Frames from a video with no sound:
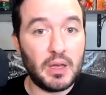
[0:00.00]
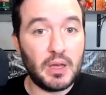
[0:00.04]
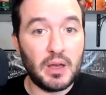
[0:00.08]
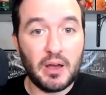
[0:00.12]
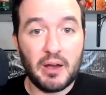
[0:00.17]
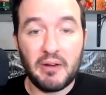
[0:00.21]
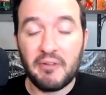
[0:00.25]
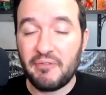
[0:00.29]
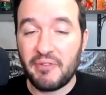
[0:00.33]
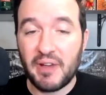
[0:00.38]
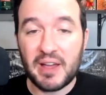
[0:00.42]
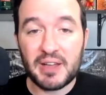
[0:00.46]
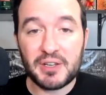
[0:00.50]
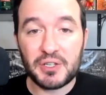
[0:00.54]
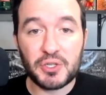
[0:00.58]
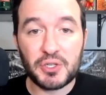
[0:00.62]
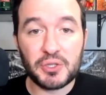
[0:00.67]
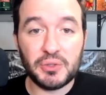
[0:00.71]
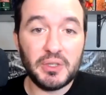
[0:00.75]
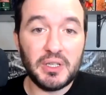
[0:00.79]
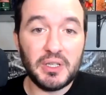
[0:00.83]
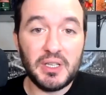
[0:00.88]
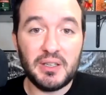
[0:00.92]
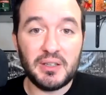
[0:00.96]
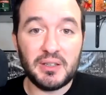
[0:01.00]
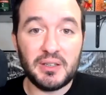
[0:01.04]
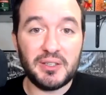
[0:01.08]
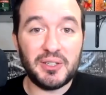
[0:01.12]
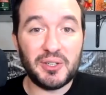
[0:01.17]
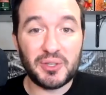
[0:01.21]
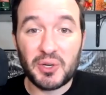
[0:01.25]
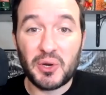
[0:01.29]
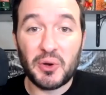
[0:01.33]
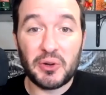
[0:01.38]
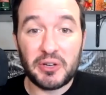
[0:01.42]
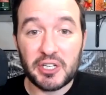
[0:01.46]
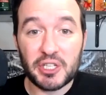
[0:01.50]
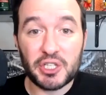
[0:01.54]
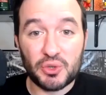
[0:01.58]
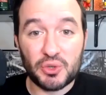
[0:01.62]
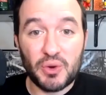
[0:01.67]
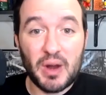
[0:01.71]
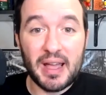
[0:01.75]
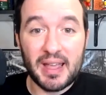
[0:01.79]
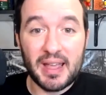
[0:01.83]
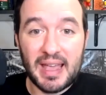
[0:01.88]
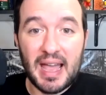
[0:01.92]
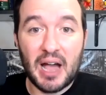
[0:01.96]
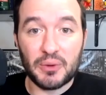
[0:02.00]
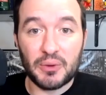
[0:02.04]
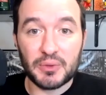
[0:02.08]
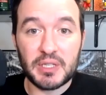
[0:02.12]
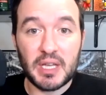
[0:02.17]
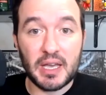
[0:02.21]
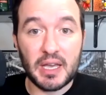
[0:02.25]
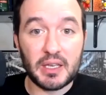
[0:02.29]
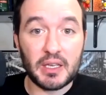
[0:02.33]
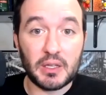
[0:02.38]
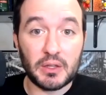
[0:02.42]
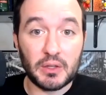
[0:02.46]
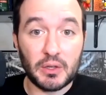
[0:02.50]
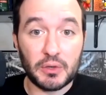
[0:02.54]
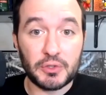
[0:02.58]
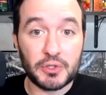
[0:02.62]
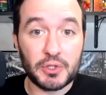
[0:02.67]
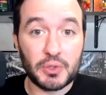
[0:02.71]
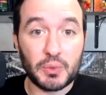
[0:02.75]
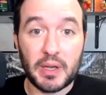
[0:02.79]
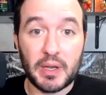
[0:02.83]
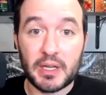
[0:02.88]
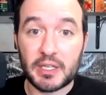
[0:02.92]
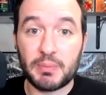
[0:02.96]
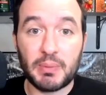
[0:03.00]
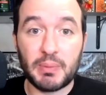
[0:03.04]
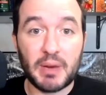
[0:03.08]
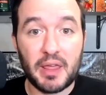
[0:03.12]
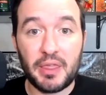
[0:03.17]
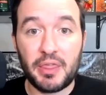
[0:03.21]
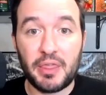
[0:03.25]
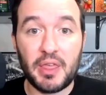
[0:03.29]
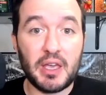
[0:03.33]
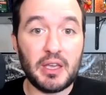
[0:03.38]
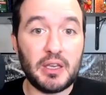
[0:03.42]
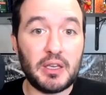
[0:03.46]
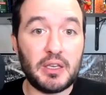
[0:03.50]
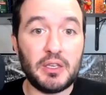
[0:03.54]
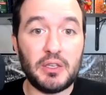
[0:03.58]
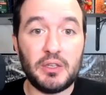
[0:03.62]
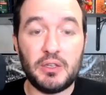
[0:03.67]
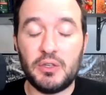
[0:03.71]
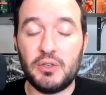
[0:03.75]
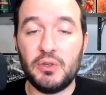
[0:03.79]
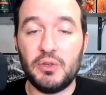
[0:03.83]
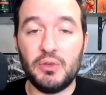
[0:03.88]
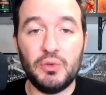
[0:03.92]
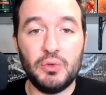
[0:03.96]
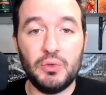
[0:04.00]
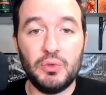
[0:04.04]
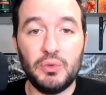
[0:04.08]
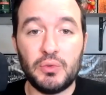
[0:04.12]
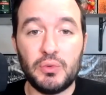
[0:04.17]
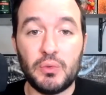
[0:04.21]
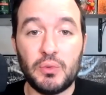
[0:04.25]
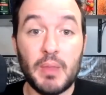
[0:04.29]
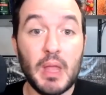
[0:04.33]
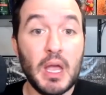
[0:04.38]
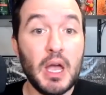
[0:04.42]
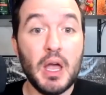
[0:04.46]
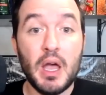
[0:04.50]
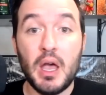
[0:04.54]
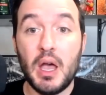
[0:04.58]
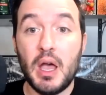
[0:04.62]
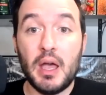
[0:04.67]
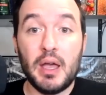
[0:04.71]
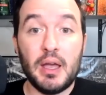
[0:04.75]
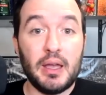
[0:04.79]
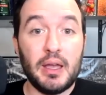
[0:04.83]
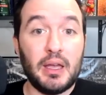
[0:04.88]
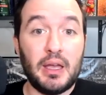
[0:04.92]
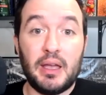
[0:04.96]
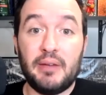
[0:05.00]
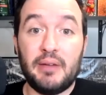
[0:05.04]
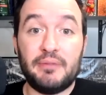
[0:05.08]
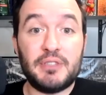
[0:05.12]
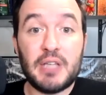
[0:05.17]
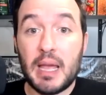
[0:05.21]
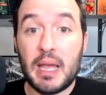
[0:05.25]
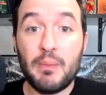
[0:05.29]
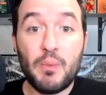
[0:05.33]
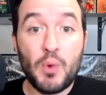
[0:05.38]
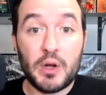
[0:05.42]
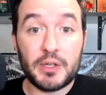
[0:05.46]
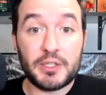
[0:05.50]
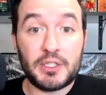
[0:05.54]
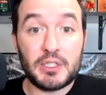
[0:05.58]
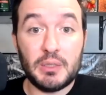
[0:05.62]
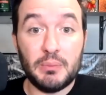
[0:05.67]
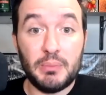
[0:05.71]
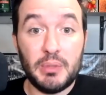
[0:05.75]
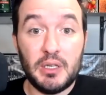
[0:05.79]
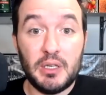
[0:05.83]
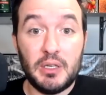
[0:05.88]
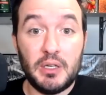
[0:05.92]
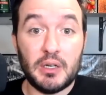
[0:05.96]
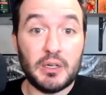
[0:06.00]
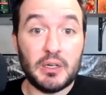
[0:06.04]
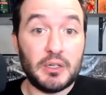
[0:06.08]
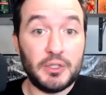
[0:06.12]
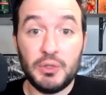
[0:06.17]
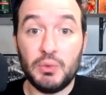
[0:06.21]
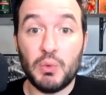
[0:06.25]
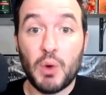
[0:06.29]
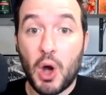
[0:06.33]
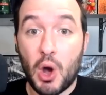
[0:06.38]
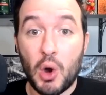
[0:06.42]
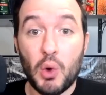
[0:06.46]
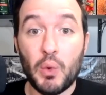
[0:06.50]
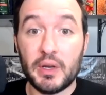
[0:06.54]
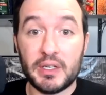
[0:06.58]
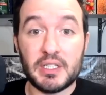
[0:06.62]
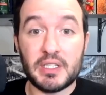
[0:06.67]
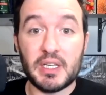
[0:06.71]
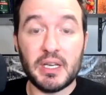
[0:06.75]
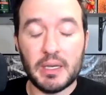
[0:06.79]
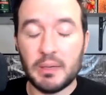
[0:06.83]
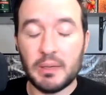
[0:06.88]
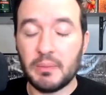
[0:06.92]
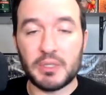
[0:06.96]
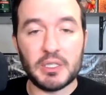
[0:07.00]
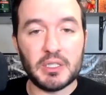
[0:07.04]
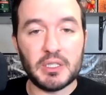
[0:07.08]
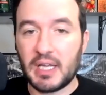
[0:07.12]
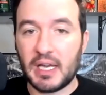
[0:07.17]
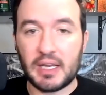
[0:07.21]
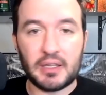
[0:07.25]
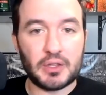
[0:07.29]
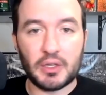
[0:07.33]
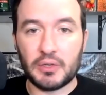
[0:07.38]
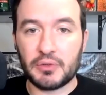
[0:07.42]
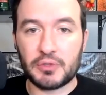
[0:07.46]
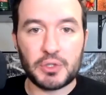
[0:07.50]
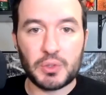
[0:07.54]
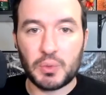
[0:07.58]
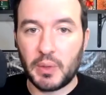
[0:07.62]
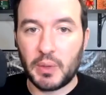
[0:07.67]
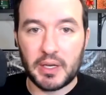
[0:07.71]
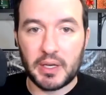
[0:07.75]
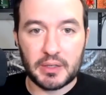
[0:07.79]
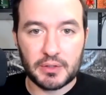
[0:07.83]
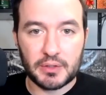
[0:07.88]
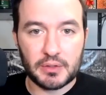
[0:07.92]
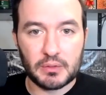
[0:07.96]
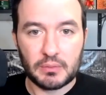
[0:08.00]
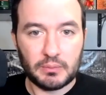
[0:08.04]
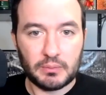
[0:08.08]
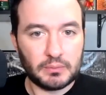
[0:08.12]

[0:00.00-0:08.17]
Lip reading: Eventually you're going to strike out taking those swings. But I think if Dame wants to be here, you owe it to him to take those swings.